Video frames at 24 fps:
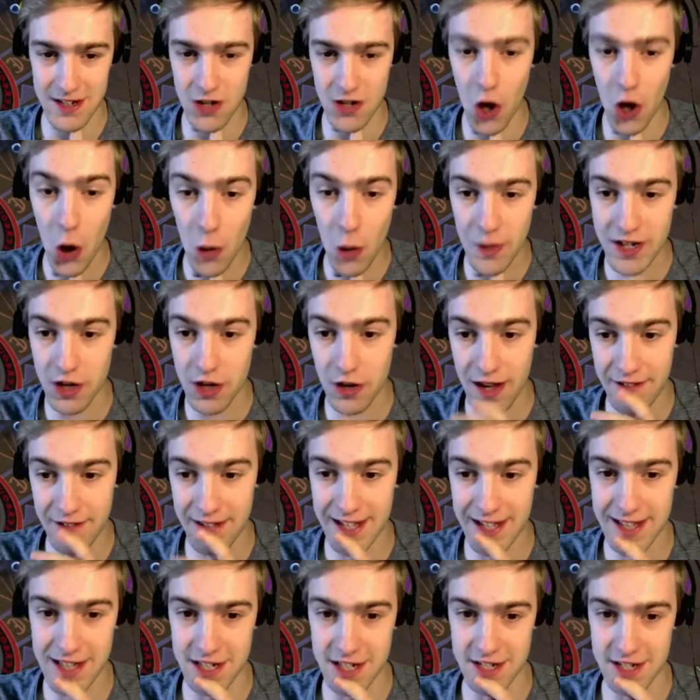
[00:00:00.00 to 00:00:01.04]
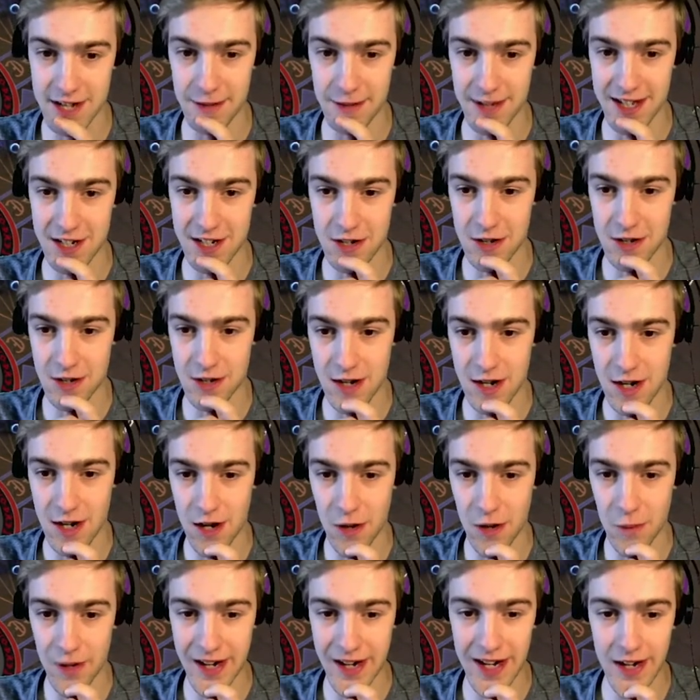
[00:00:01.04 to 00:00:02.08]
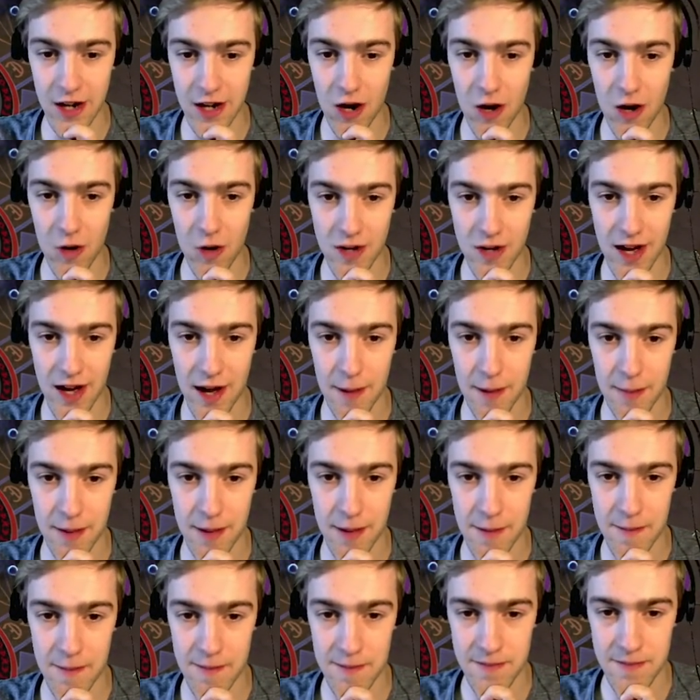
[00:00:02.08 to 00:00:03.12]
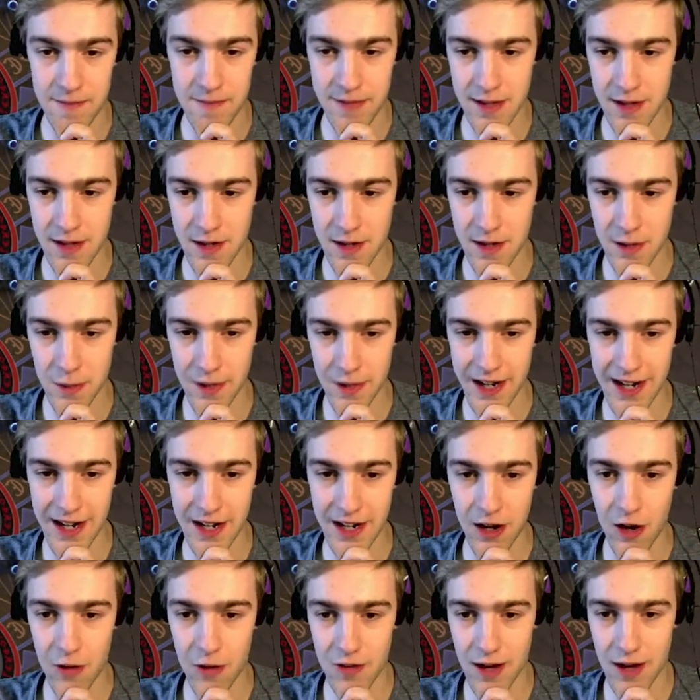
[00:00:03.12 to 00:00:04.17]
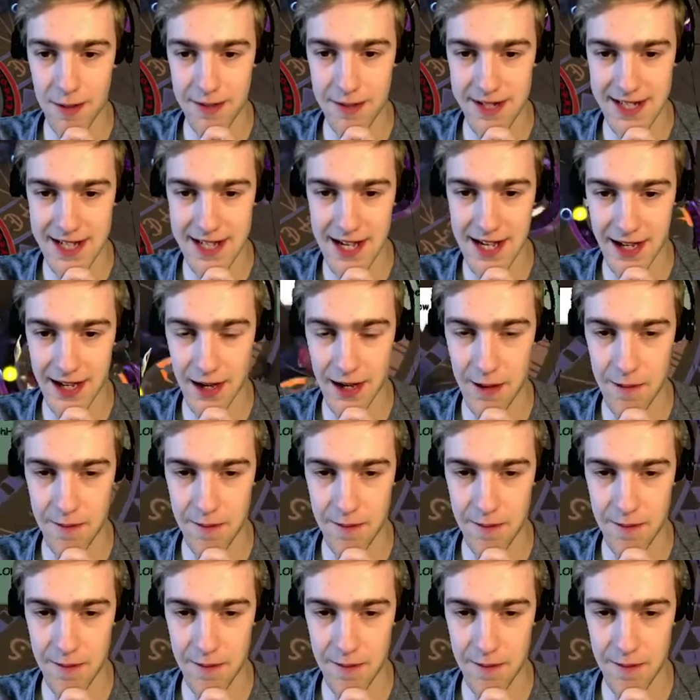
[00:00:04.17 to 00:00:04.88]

No, we don't have a headless that we can do. We need to hold up. We need to hold up a sec.